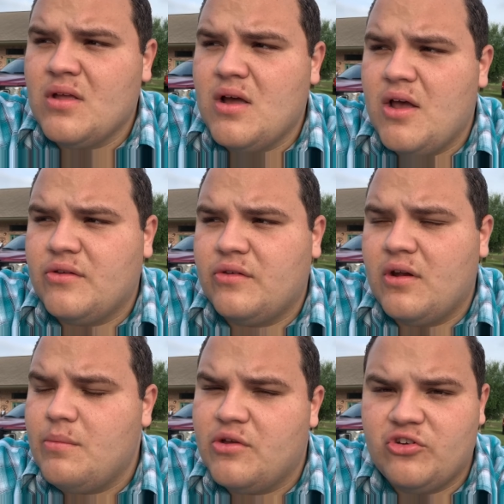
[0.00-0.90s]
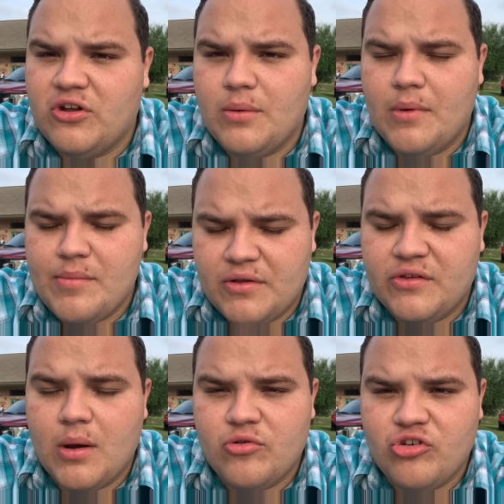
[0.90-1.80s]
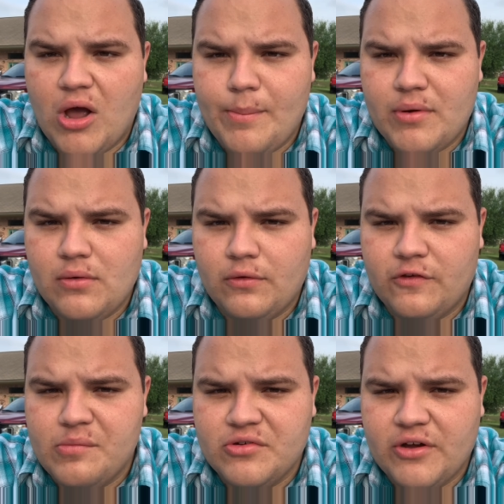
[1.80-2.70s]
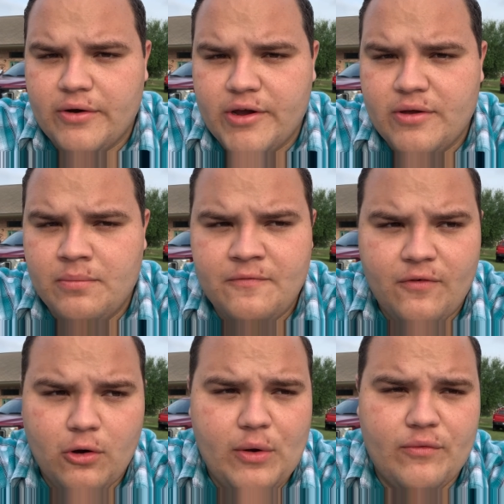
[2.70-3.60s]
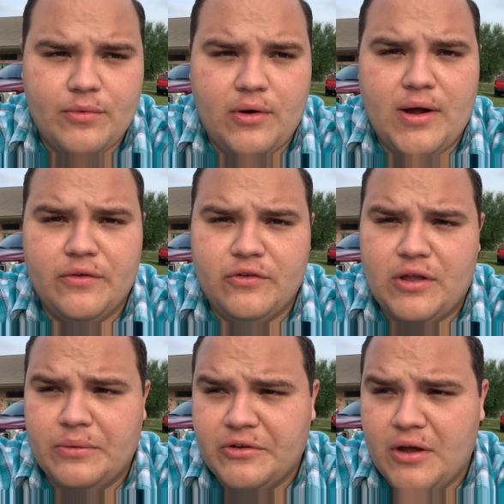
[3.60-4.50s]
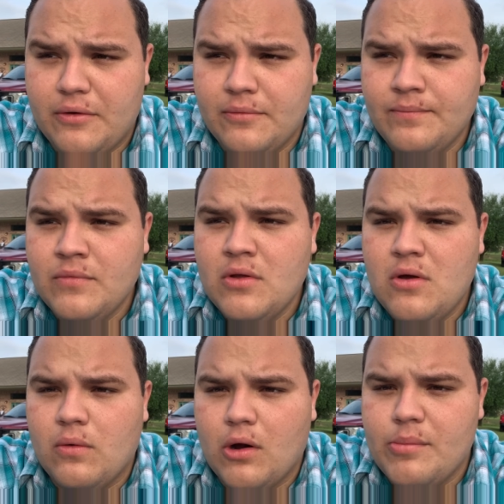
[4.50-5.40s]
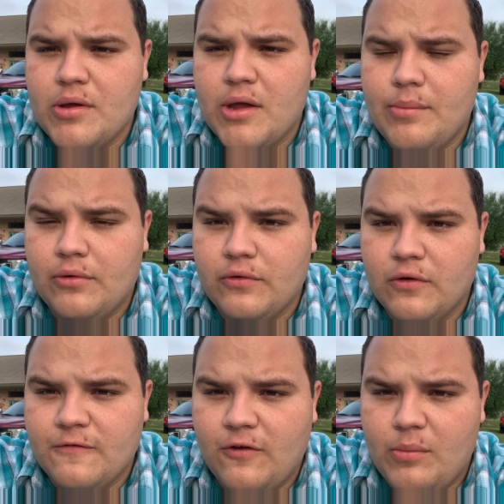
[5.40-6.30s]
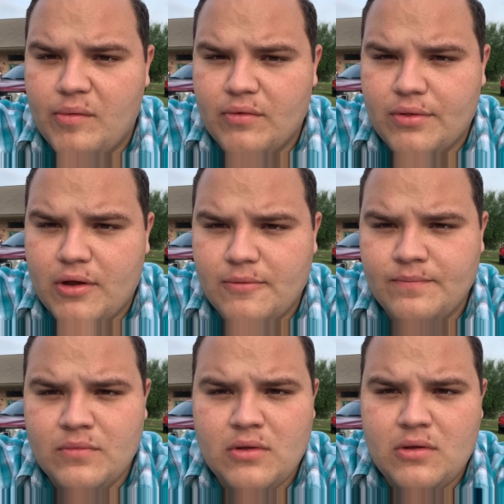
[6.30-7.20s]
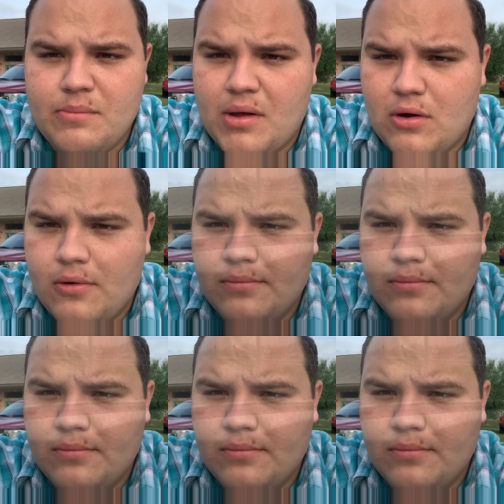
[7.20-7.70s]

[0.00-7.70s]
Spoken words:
as I said, I'm gonna set up shop at an old cemetery far away from the crowds in downtown, where I'll be able to film everything better.